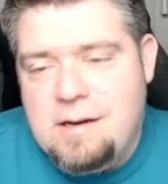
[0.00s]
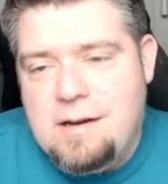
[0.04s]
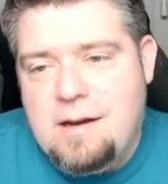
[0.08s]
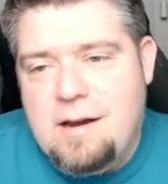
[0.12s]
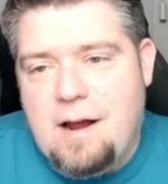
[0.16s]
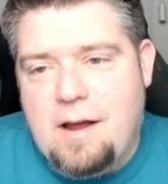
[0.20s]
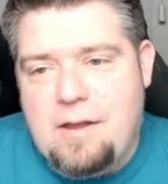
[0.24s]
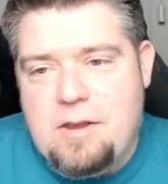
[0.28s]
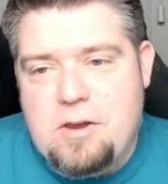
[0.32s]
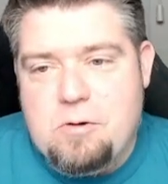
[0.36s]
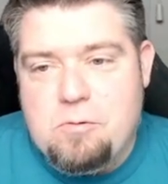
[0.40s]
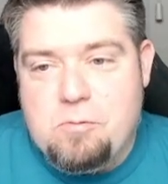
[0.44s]

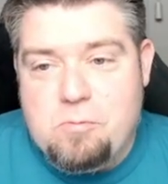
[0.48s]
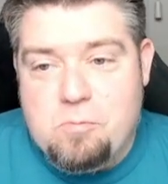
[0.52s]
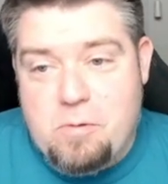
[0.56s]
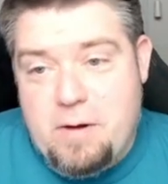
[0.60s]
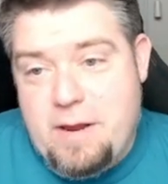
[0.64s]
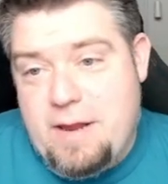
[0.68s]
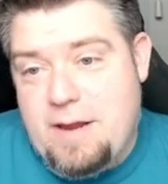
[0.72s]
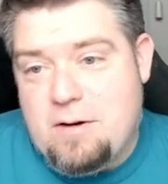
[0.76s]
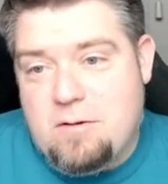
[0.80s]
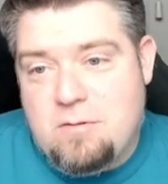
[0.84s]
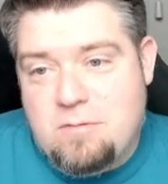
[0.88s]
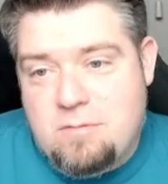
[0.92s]
and you would
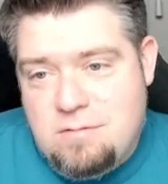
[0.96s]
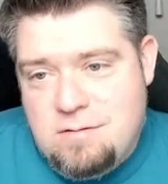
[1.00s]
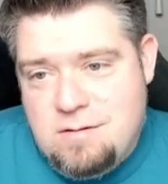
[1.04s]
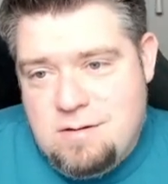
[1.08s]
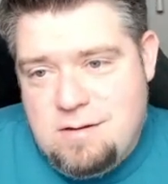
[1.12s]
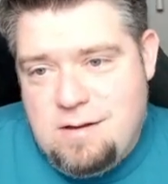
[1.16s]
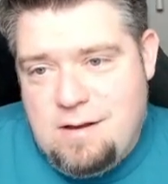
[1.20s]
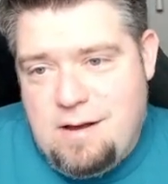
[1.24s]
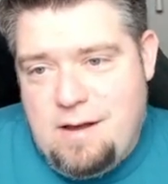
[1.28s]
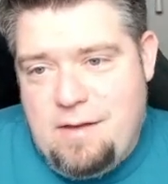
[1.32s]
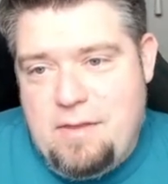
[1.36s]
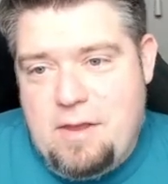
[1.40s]
wheel,
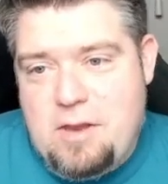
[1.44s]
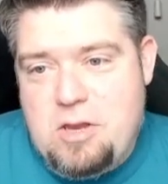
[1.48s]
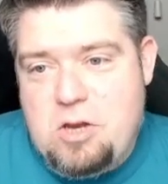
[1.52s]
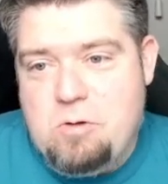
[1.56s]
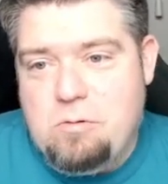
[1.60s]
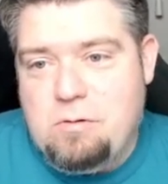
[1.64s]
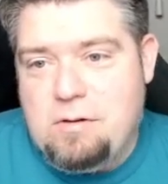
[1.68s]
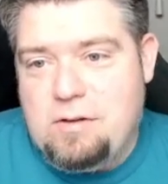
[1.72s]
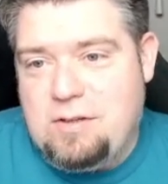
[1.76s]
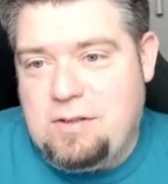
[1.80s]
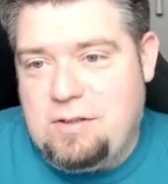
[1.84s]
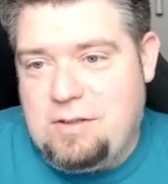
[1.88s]
and then
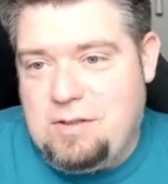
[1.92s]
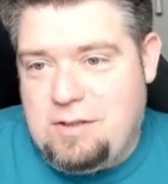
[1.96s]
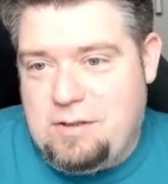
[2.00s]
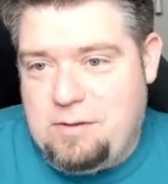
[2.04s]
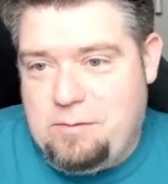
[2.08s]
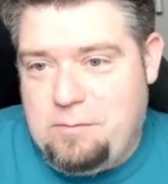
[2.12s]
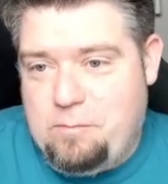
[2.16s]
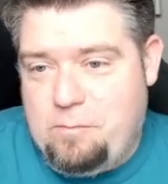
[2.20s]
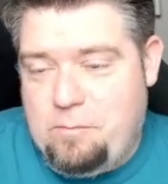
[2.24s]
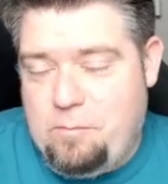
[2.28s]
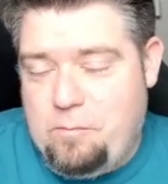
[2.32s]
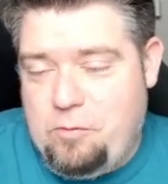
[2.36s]
you would
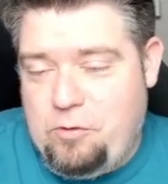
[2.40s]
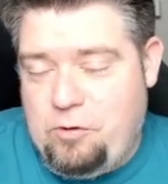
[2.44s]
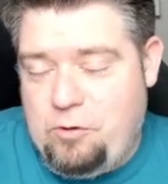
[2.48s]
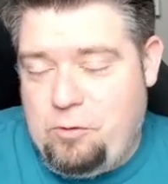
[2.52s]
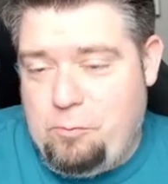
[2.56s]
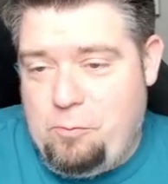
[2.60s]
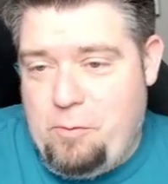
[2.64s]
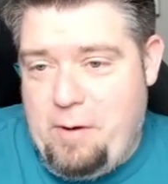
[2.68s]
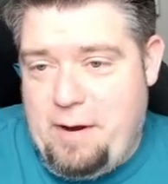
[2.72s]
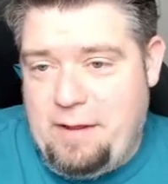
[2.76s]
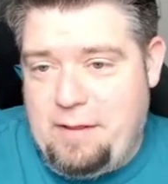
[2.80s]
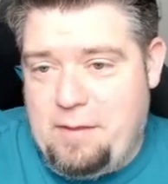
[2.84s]

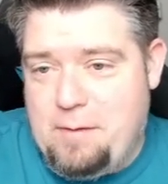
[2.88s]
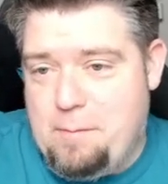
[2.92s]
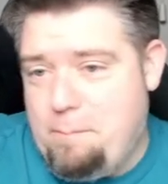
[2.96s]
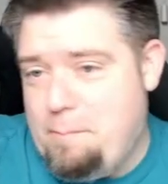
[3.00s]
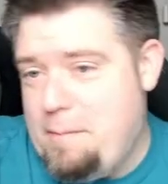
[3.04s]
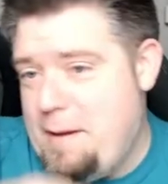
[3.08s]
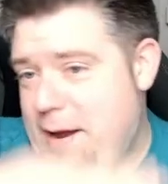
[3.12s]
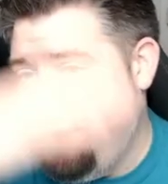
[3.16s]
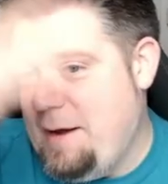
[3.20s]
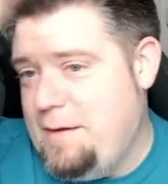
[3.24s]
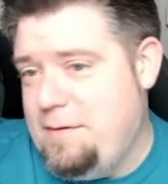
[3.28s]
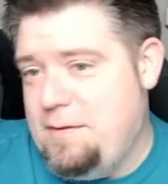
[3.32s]
swing the
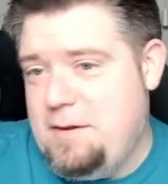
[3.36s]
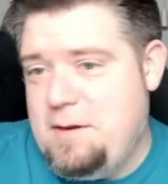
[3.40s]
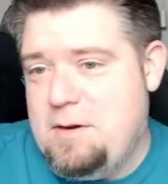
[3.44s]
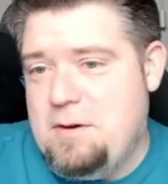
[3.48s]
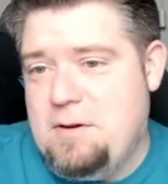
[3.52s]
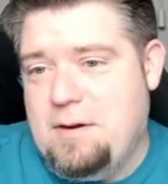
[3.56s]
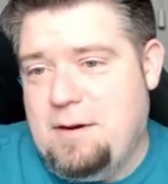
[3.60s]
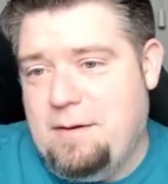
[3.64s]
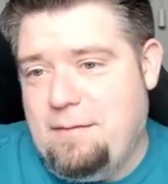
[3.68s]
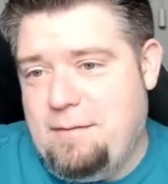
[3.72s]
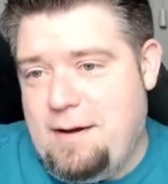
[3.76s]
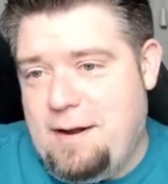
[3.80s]
back of the
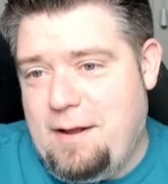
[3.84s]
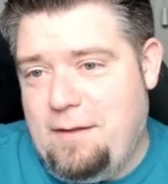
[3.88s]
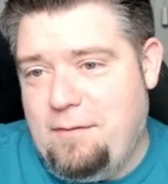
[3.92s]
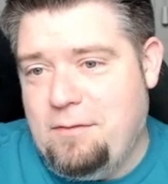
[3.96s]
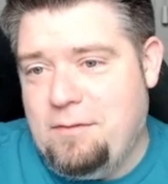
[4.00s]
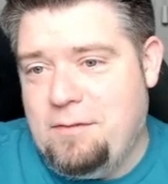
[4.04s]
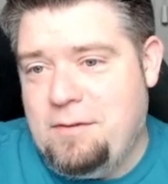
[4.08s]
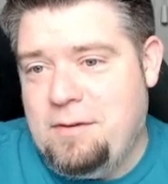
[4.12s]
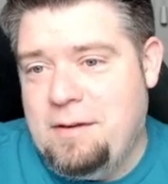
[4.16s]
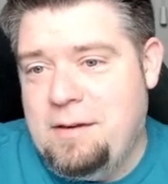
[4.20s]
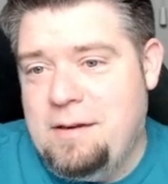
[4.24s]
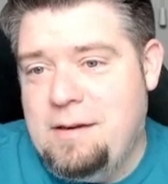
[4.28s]
unit
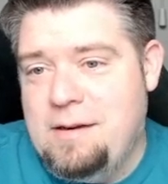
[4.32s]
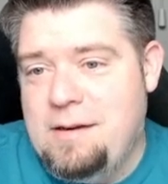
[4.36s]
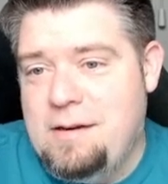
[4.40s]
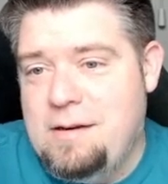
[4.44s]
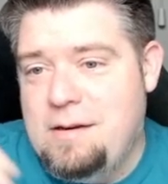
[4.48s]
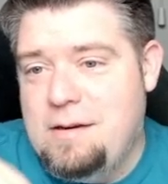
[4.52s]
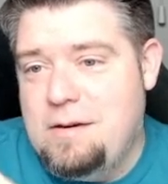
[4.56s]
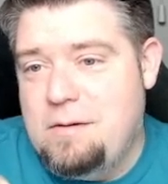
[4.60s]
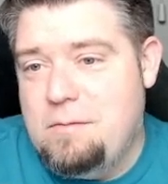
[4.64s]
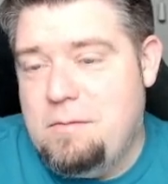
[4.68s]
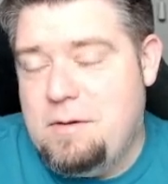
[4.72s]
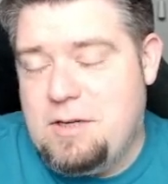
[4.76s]
round,
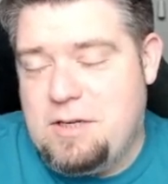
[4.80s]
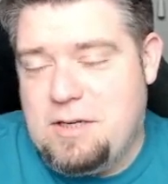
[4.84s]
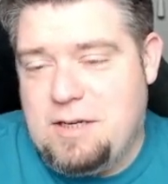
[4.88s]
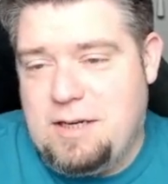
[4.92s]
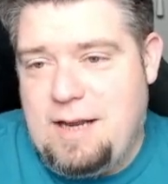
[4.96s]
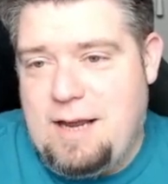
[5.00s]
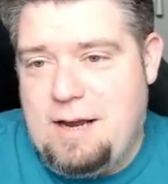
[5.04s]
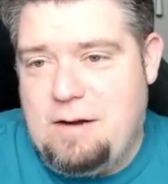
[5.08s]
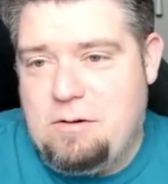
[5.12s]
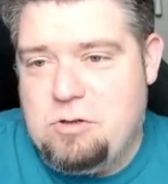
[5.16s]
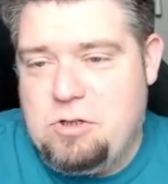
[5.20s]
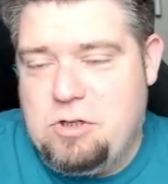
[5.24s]
which
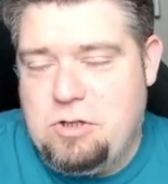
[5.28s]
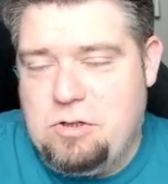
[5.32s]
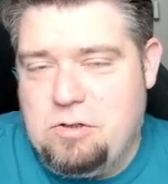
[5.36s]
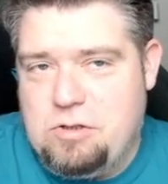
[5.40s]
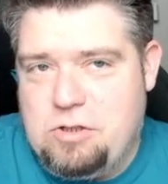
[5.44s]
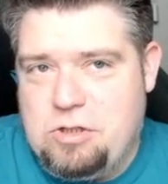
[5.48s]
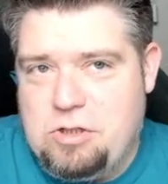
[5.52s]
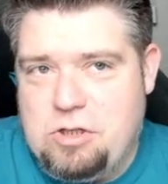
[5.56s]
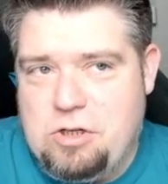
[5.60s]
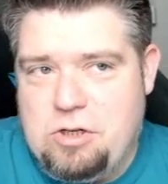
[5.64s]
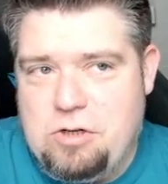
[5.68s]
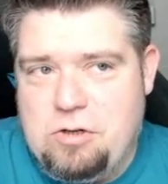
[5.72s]
allowed you
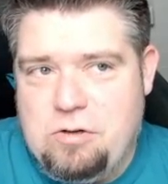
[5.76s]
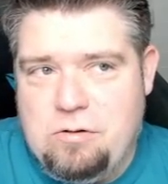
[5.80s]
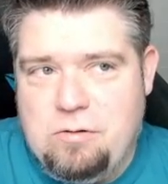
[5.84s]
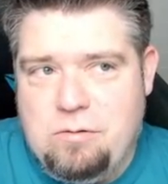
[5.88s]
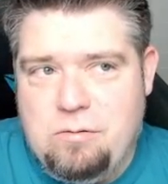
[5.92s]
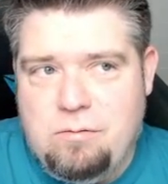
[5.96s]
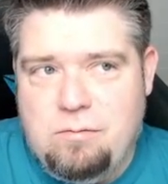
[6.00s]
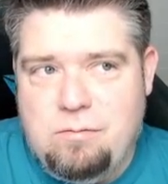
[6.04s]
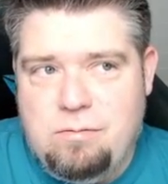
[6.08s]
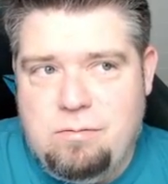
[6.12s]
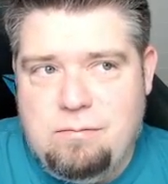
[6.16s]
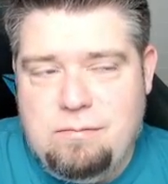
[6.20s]

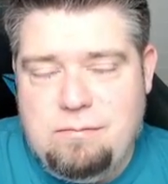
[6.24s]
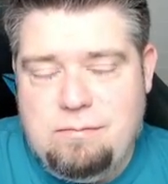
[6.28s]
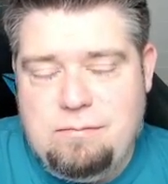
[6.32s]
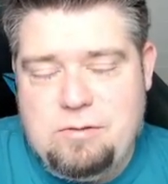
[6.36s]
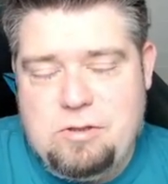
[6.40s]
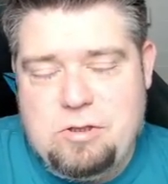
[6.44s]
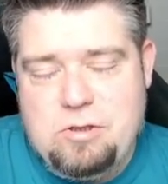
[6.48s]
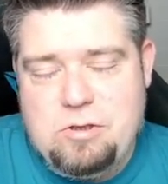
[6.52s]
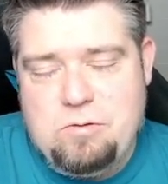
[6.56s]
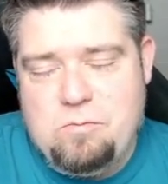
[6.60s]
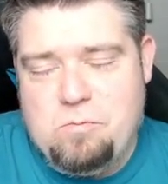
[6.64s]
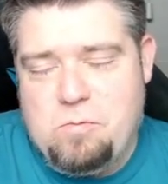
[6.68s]
to
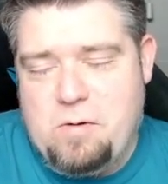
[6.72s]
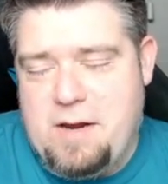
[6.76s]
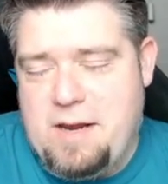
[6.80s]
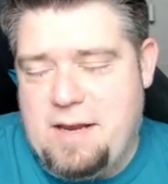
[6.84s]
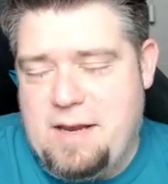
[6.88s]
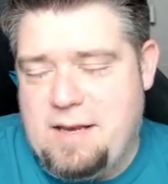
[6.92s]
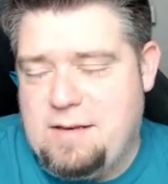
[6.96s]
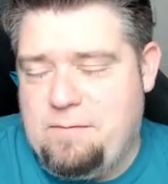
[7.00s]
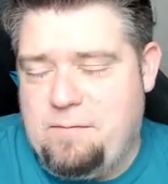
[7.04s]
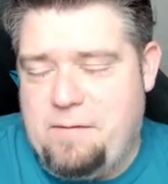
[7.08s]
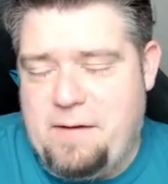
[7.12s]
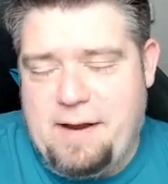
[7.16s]
do
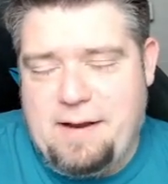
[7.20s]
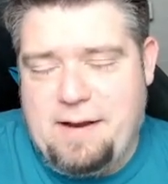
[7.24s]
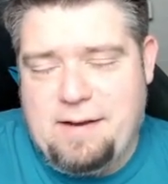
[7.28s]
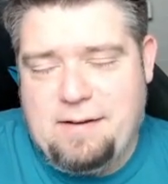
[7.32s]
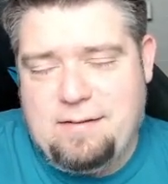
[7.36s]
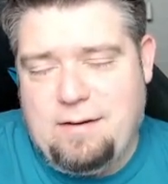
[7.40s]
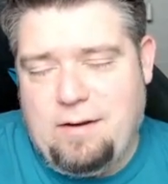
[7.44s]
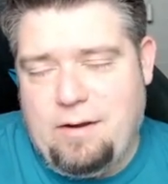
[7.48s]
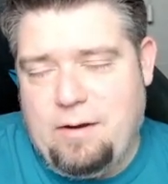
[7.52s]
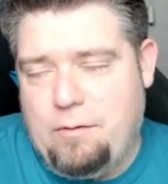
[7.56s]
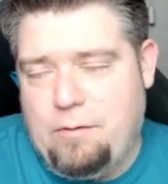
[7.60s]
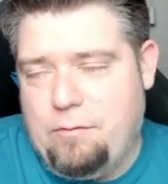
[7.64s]
weird
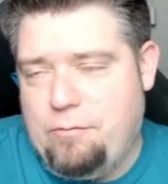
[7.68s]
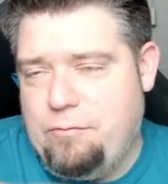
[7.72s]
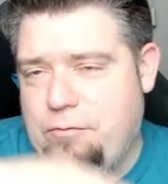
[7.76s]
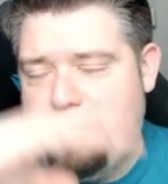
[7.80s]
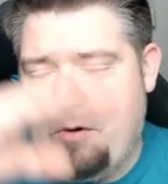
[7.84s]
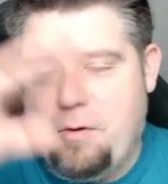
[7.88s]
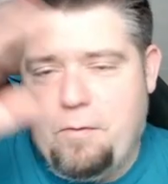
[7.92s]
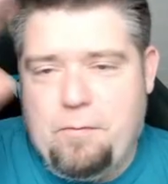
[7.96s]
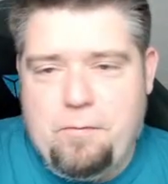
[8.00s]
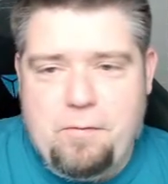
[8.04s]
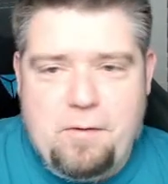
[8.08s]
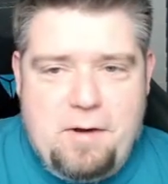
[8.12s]
things like
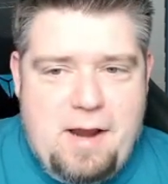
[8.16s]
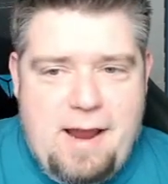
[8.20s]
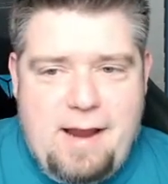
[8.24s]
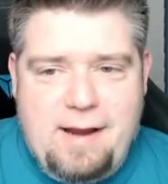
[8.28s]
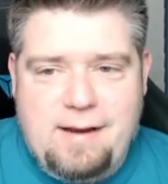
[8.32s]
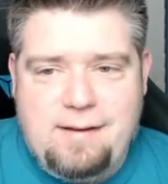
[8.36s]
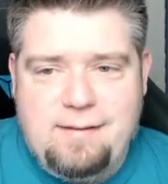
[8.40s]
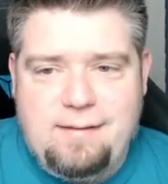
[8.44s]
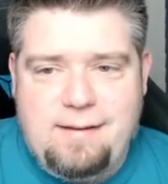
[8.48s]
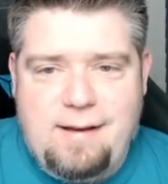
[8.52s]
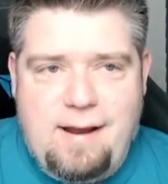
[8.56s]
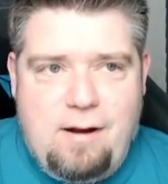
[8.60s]
throw
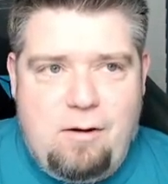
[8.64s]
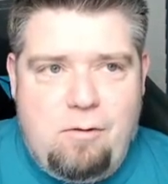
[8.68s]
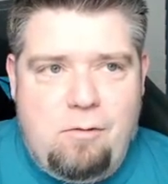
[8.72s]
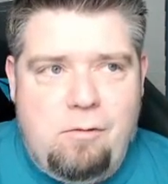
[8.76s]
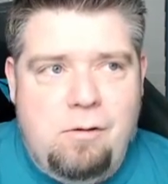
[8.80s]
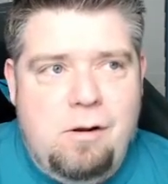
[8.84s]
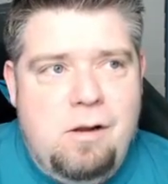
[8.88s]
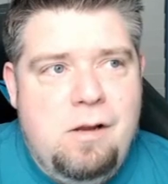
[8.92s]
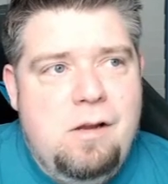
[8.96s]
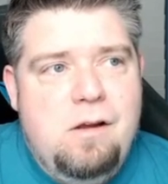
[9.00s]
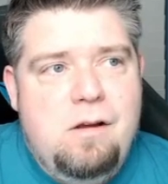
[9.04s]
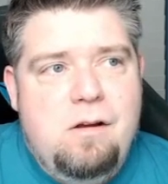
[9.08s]
fanatics
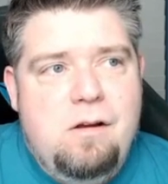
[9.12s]
out.